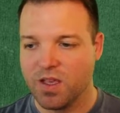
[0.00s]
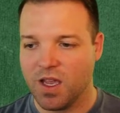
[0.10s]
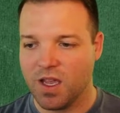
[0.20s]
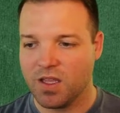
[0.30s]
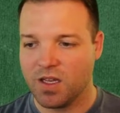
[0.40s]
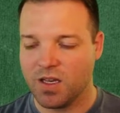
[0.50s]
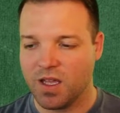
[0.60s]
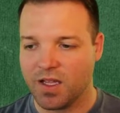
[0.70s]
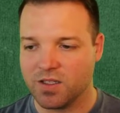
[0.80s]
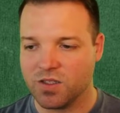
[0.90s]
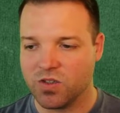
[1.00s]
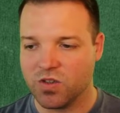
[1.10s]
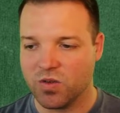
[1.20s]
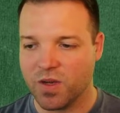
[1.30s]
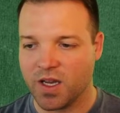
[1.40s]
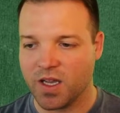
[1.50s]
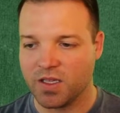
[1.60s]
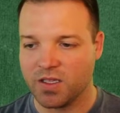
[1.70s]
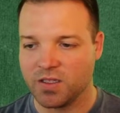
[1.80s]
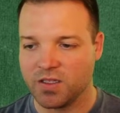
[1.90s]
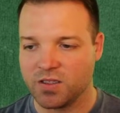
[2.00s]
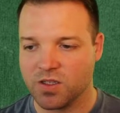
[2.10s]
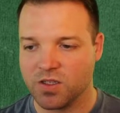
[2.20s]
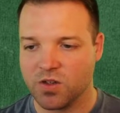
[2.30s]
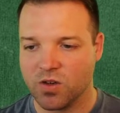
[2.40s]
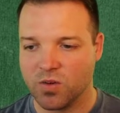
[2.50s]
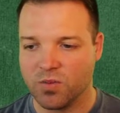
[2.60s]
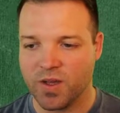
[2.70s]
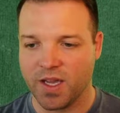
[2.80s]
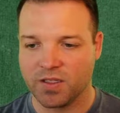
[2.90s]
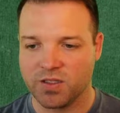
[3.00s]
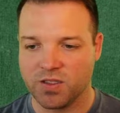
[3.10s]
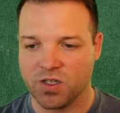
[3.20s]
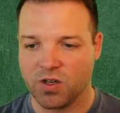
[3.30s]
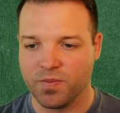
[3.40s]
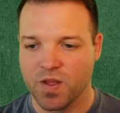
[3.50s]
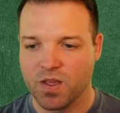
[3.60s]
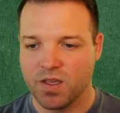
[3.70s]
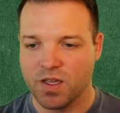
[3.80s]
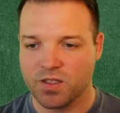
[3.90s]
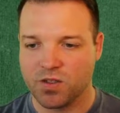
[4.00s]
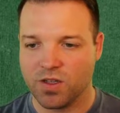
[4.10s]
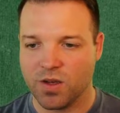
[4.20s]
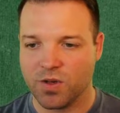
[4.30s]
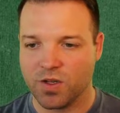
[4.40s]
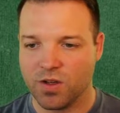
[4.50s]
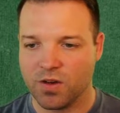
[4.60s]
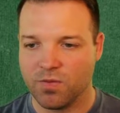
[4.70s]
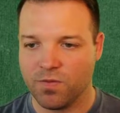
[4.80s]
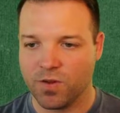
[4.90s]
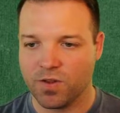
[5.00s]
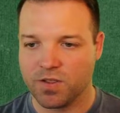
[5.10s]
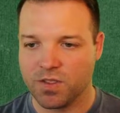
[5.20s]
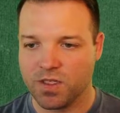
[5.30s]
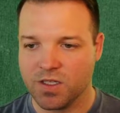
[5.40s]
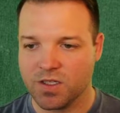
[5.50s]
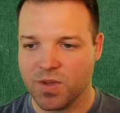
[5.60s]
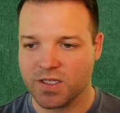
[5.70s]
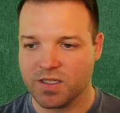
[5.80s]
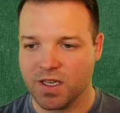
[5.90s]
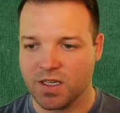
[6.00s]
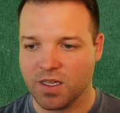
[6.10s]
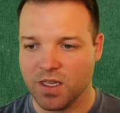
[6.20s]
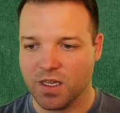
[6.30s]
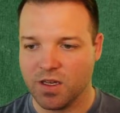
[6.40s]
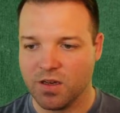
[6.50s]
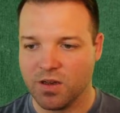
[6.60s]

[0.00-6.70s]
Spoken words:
And then at 2 pi, it is going to go back to 0. And so I'm going to go ahead and fill this in as best I can.